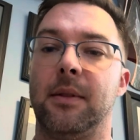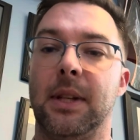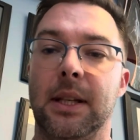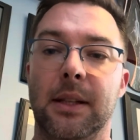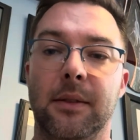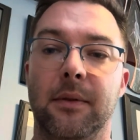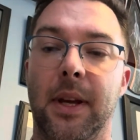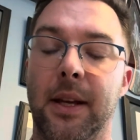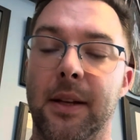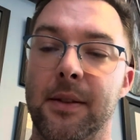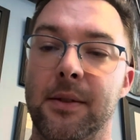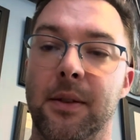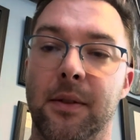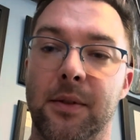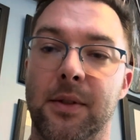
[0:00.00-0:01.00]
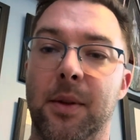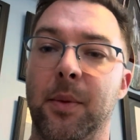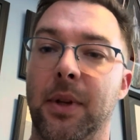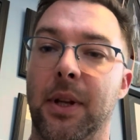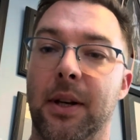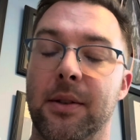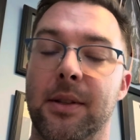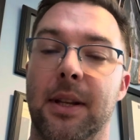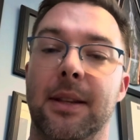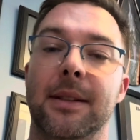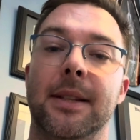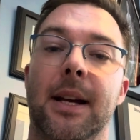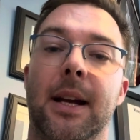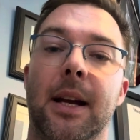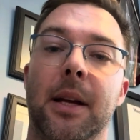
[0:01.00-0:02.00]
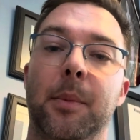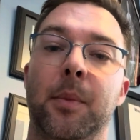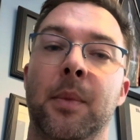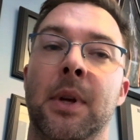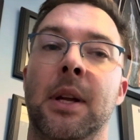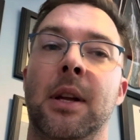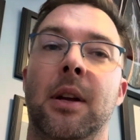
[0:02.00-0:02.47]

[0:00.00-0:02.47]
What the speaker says: the vagus nerve stimulators at the time